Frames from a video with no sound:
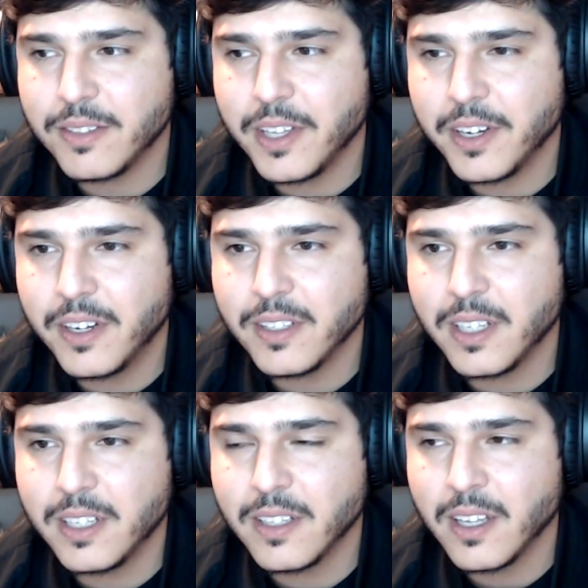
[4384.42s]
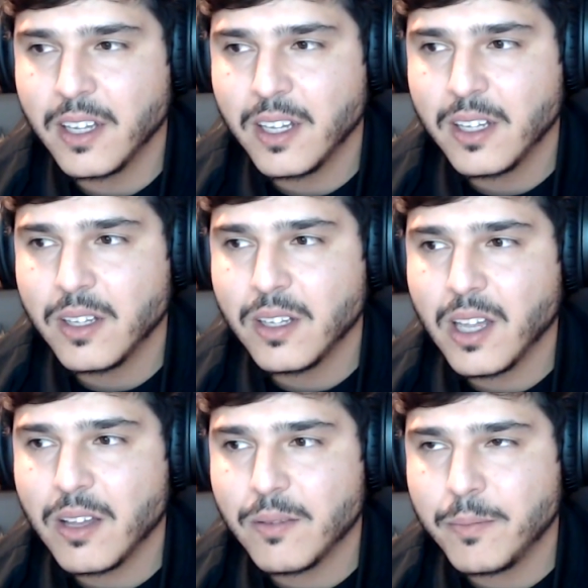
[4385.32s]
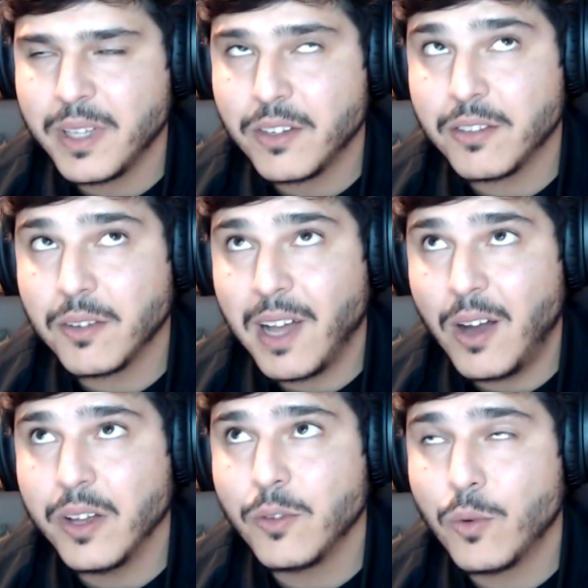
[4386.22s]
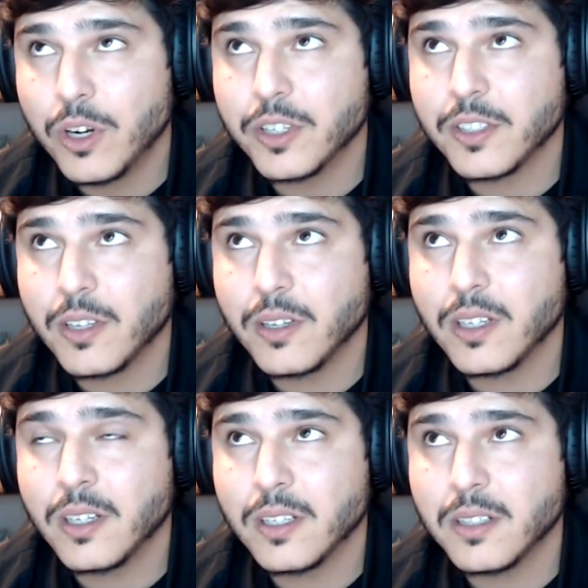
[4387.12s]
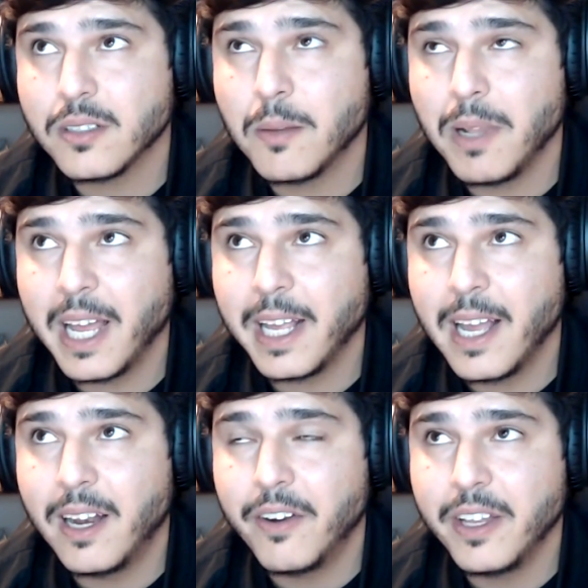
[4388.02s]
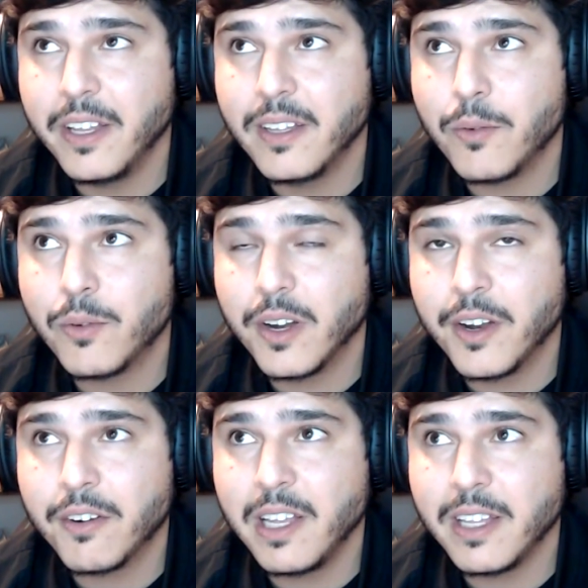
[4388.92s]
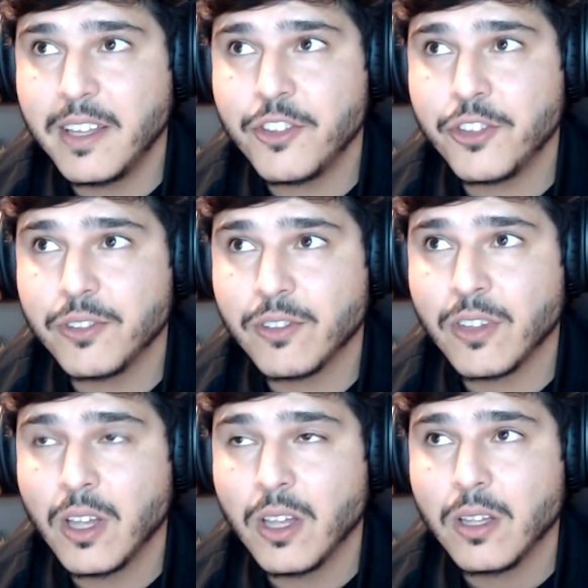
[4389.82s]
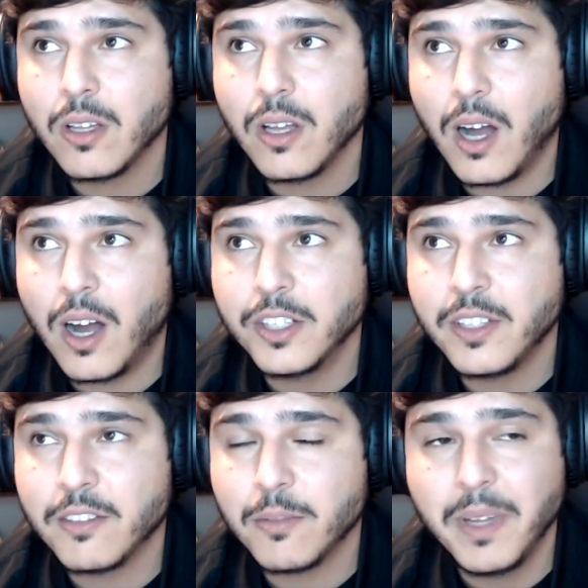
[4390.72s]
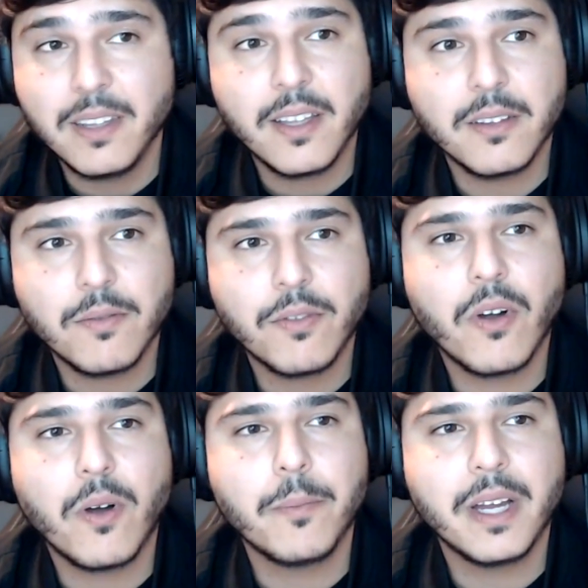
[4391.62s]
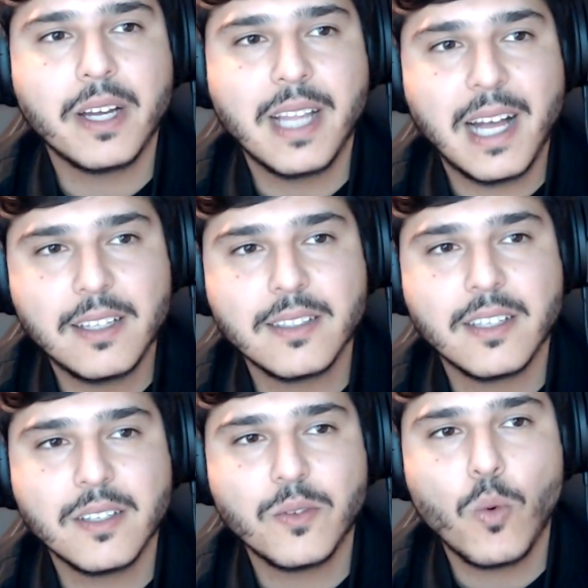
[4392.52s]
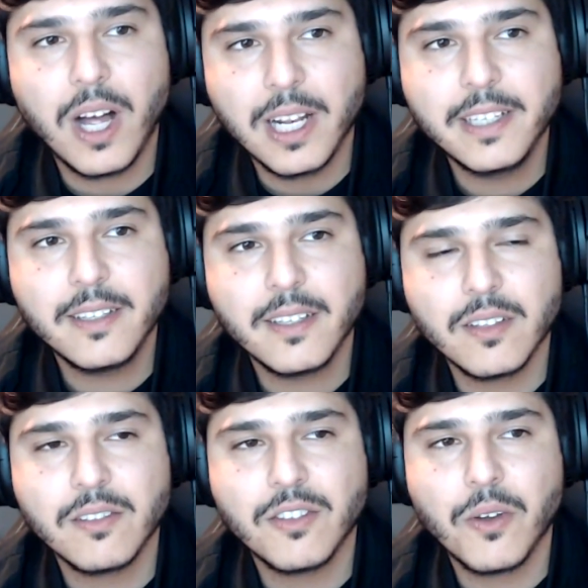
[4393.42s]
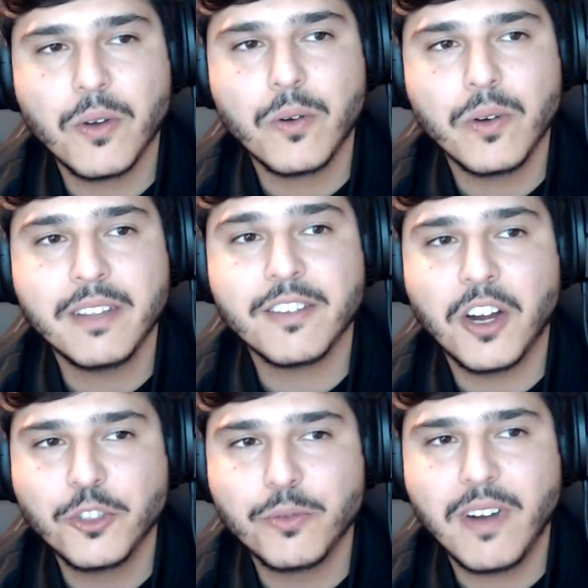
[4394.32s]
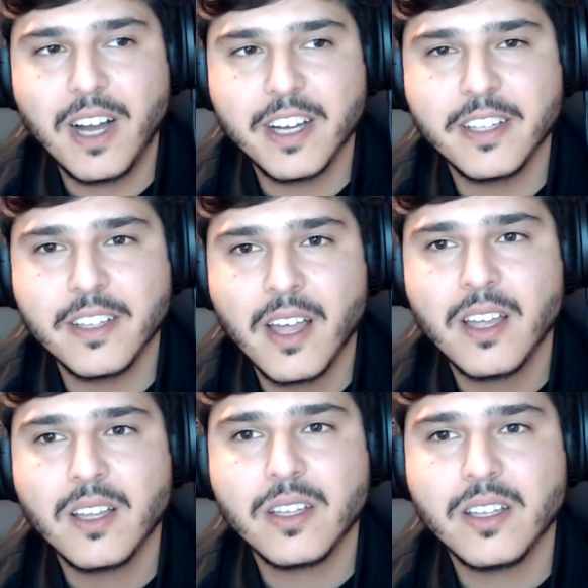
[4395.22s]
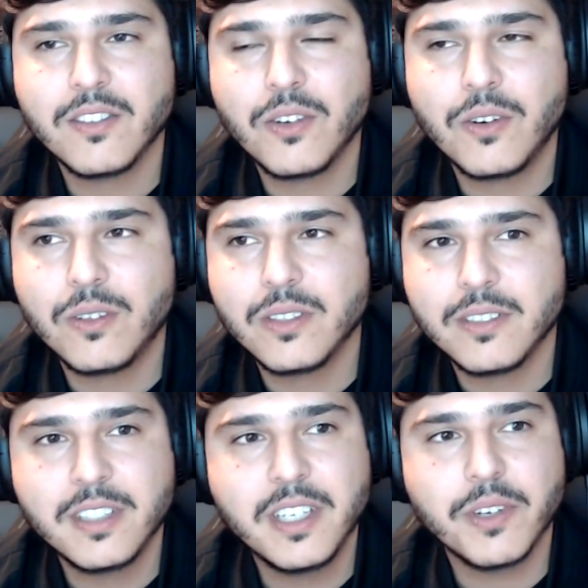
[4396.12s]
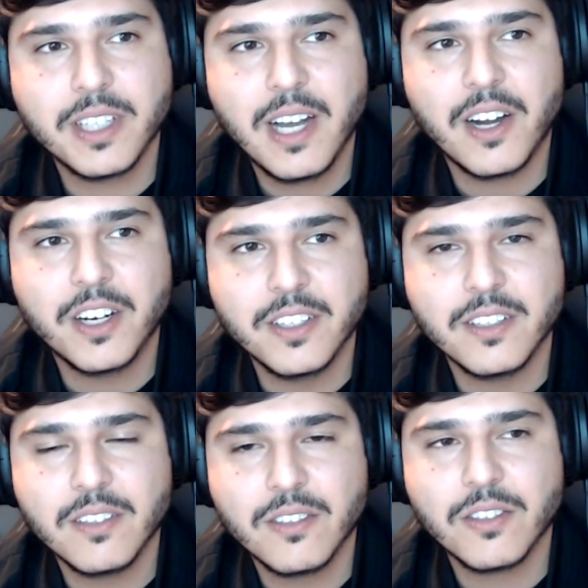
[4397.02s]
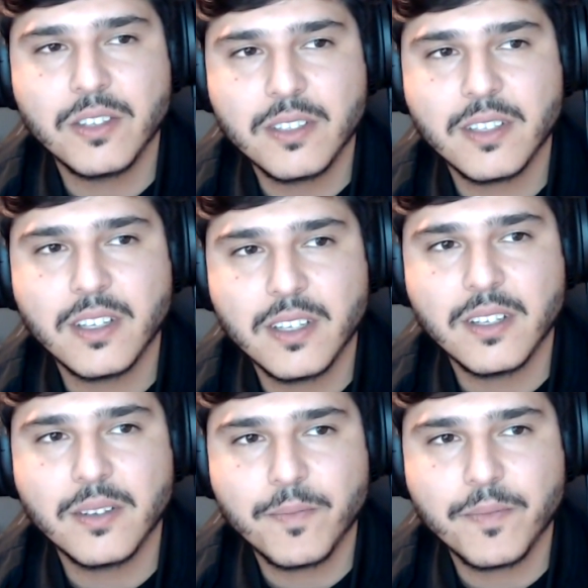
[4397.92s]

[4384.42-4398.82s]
there that, because of how it worked, the blind gallery in our early editions, artists minted from an alt wallet, so it's hard to find. It's called the Secret Garden, so it's a